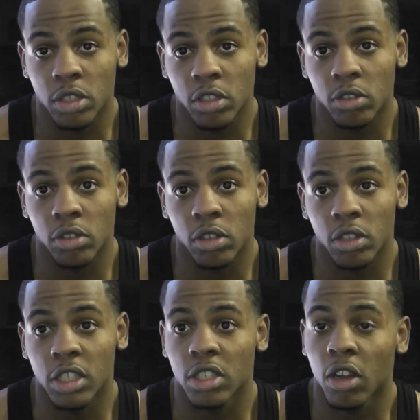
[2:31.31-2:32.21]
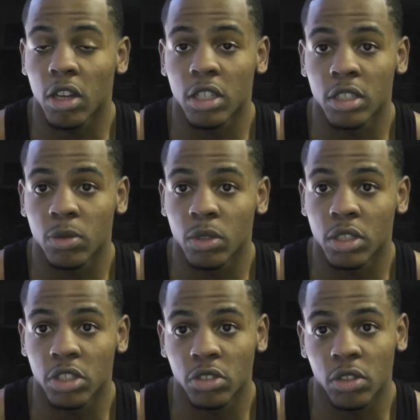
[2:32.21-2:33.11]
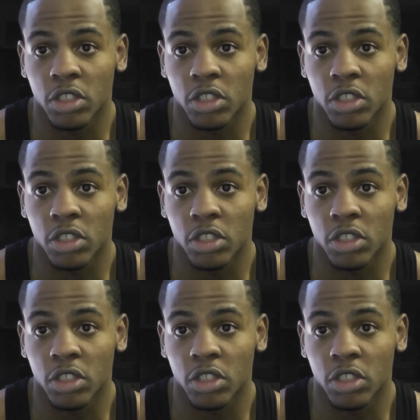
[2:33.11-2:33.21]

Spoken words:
So, you know, that's all it was, you know,